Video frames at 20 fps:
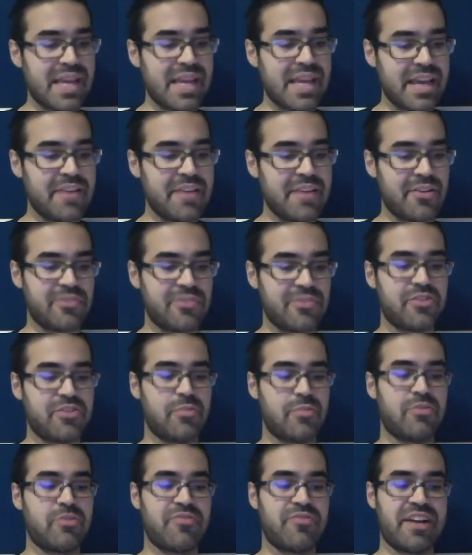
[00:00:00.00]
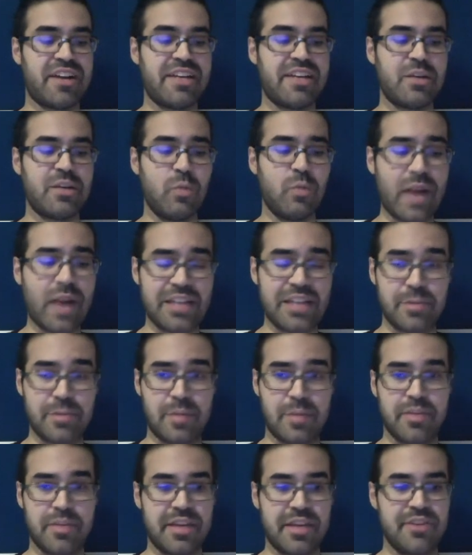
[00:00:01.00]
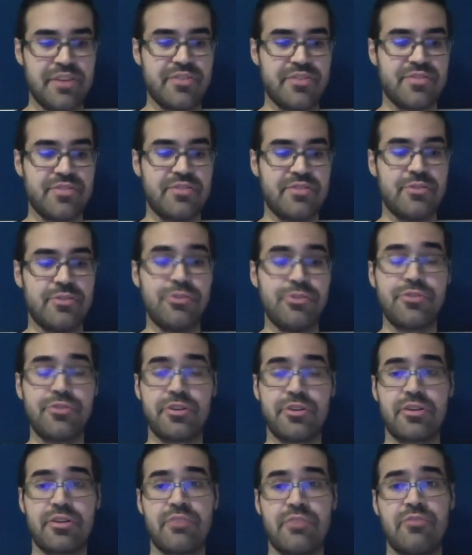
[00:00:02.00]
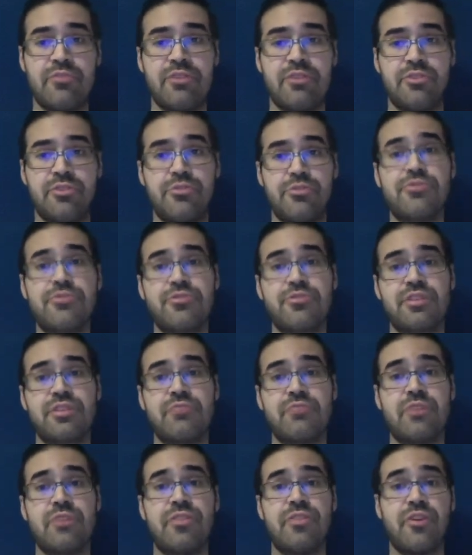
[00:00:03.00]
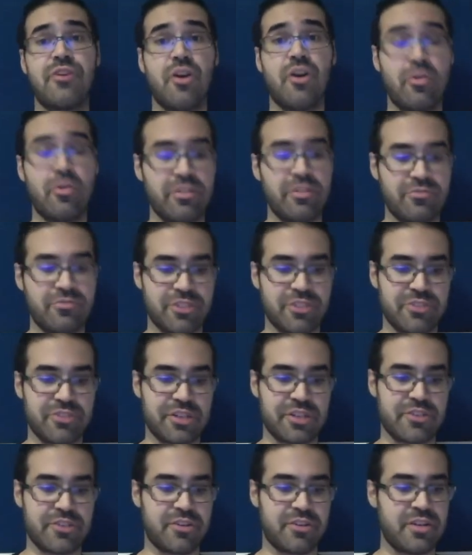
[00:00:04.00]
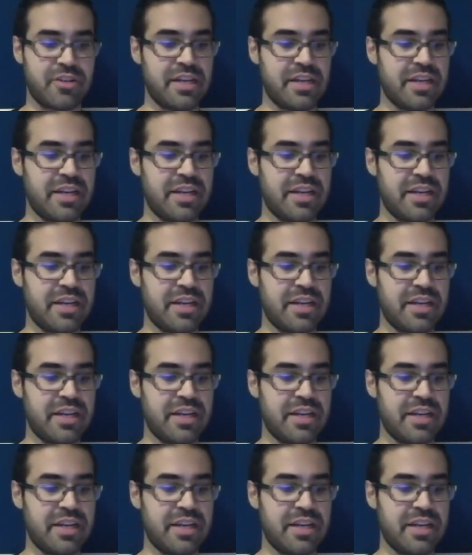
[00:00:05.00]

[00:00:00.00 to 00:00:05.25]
and also providing Wasm applications so users can run their own infrastructure